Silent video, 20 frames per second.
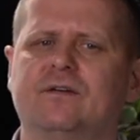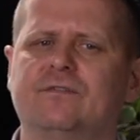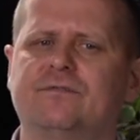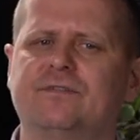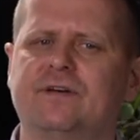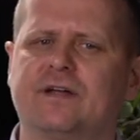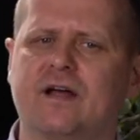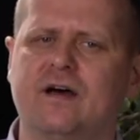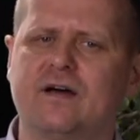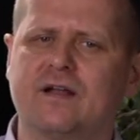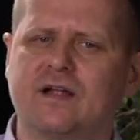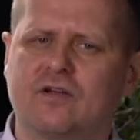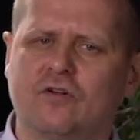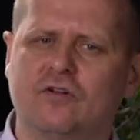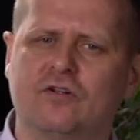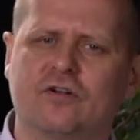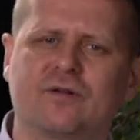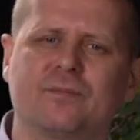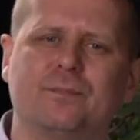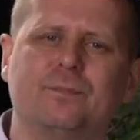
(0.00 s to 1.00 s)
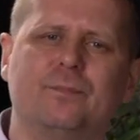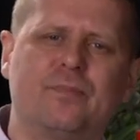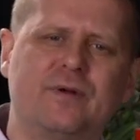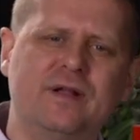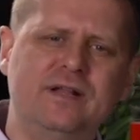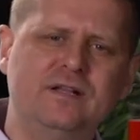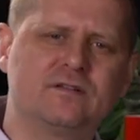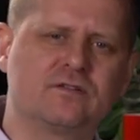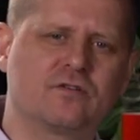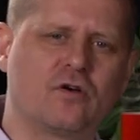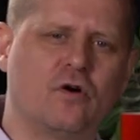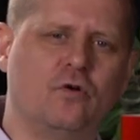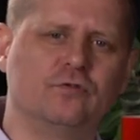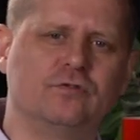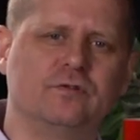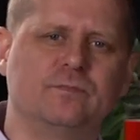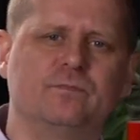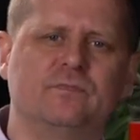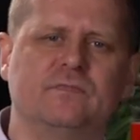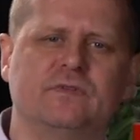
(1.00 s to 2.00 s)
Ferrari color print code,